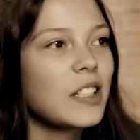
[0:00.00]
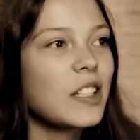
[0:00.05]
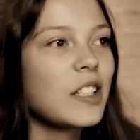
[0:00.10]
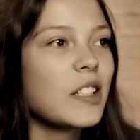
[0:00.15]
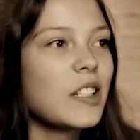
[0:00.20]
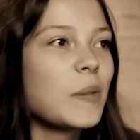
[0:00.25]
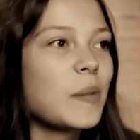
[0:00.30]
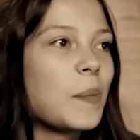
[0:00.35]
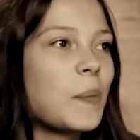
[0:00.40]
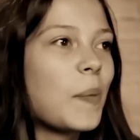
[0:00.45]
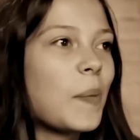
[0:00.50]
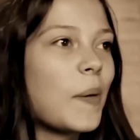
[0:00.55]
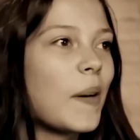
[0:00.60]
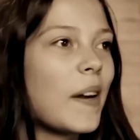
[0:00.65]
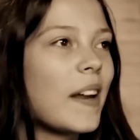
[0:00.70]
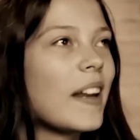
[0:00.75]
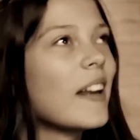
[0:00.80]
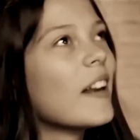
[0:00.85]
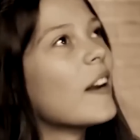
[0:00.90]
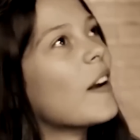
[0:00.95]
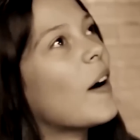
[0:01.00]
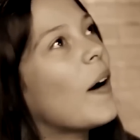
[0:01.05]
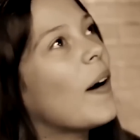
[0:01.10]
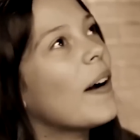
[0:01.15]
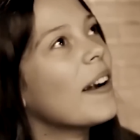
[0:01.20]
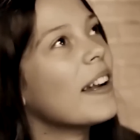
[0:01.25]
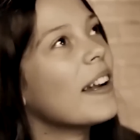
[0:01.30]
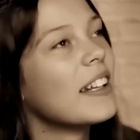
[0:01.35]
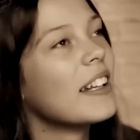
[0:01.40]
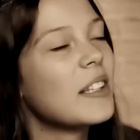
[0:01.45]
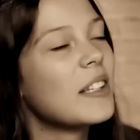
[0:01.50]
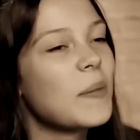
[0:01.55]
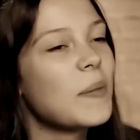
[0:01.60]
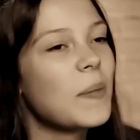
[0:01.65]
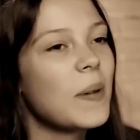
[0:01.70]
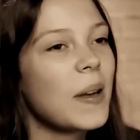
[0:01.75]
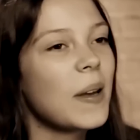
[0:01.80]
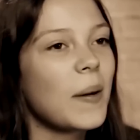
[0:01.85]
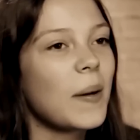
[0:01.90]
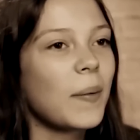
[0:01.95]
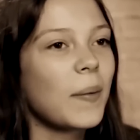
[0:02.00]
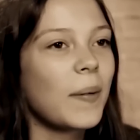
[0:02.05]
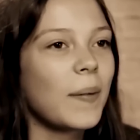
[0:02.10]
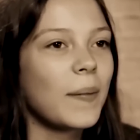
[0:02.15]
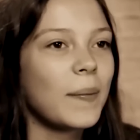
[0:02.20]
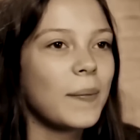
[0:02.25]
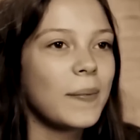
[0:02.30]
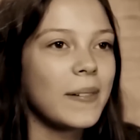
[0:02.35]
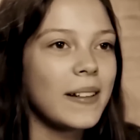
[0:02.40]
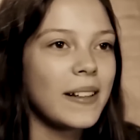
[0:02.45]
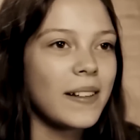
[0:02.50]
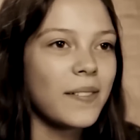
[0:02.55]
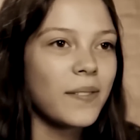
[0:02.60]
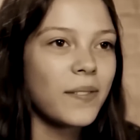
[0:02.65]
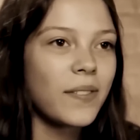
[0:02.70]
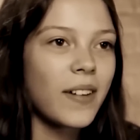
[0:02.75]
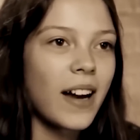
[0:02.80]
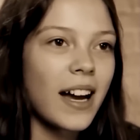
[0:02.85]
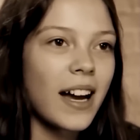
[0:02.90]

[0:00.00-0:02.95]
or hanging out with friends became difficult. The